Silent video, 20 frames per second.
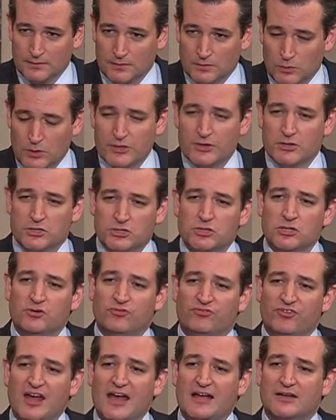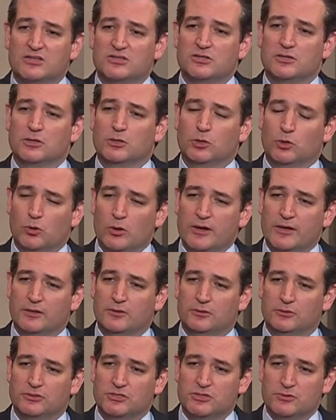Well, there are two facts that are
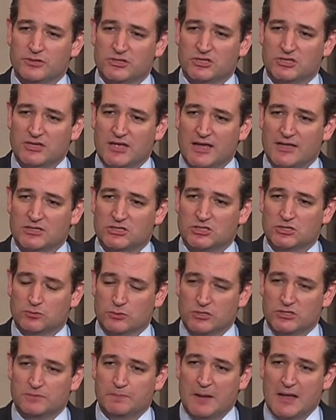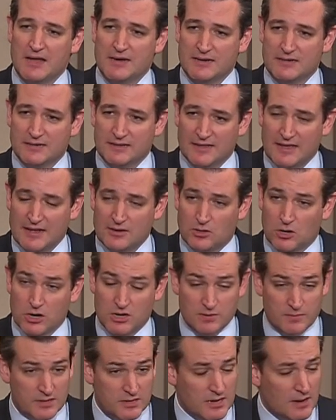critical to assess to responding to that
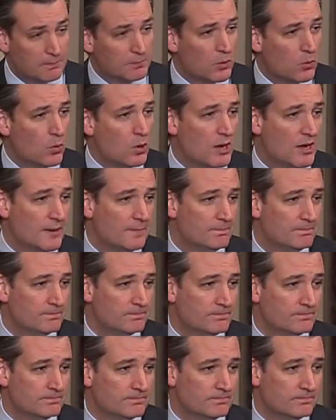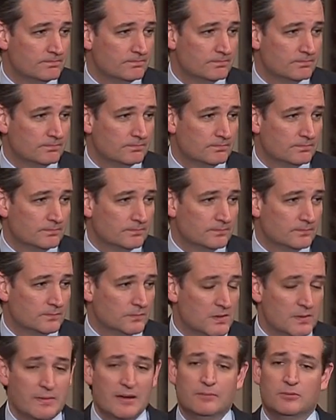argument. Number one,
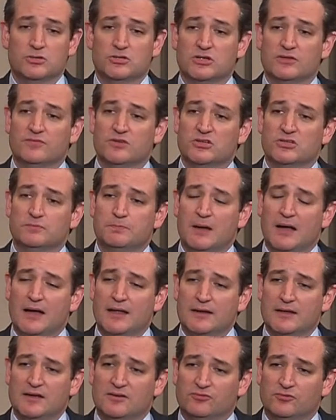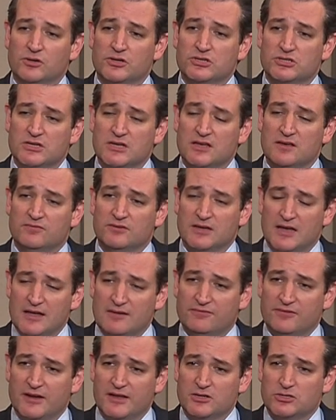the members of this body have received
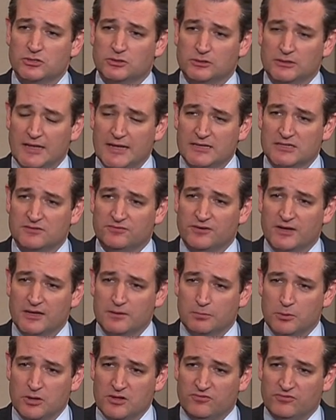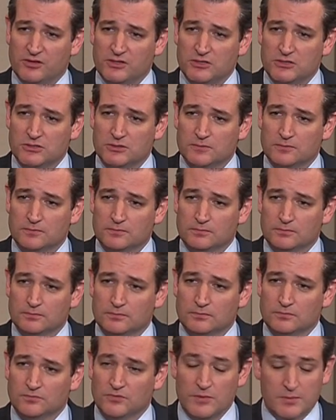confidential classified briefings
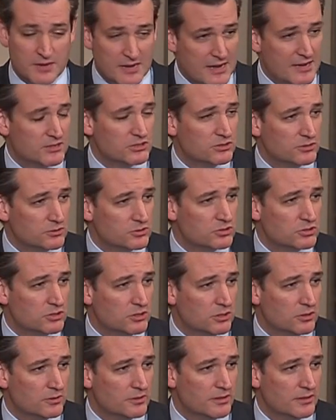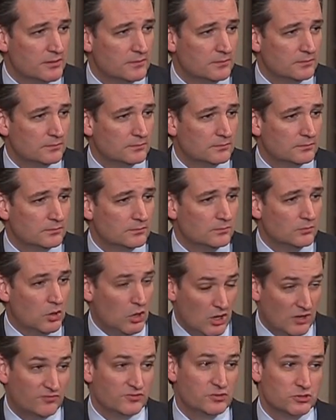from the national security
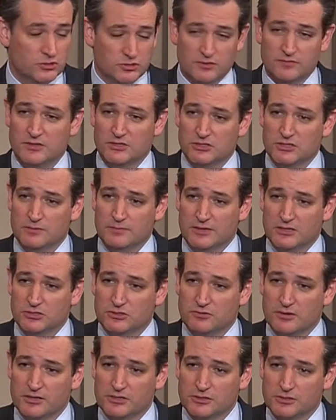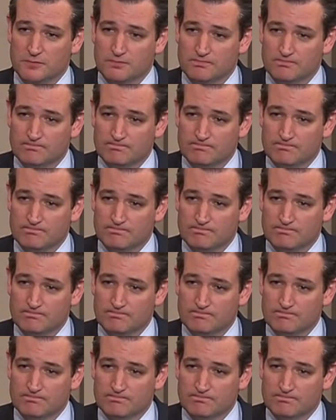officers of this administration.